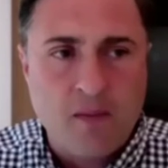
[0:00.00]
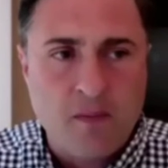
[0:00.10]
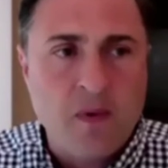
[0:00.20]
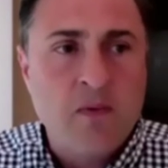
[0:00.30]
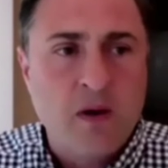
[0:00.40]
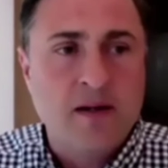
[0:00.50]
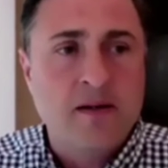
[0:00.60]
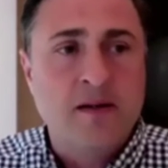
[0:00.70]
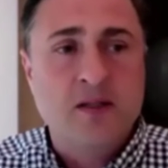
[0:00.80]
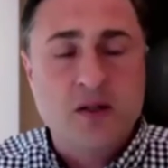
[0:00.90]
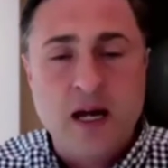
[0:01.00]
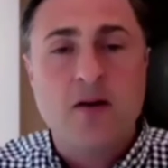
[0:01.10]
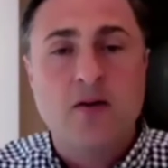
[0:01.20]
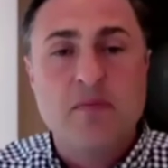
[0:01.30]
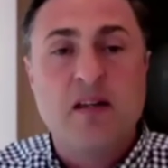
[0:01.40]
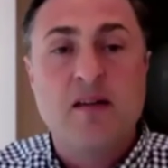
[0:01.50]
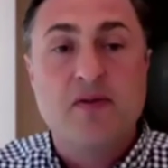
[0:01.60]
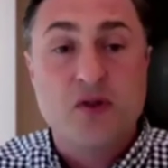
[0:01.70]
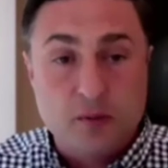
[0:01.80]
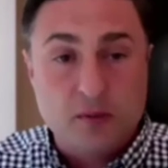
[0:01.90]
we want to not only
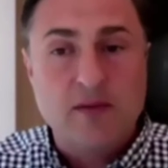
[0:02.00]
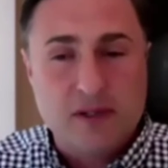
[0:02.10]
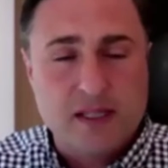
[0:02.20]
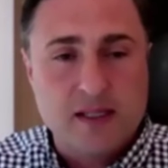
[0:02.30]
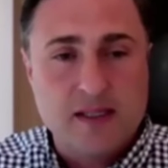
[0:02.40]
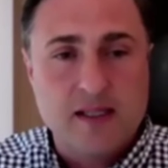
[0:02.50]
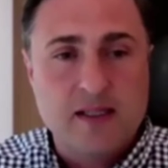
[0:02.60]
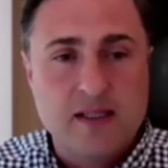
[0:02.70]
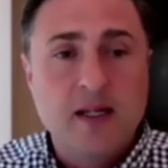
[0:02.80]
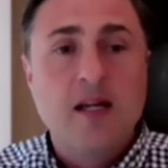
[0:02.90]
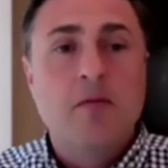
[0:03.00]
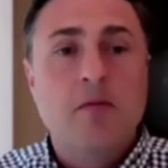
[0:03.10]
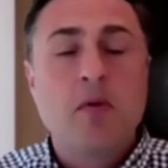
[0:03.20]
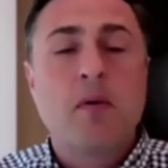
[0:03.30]
be thermally resistant, but we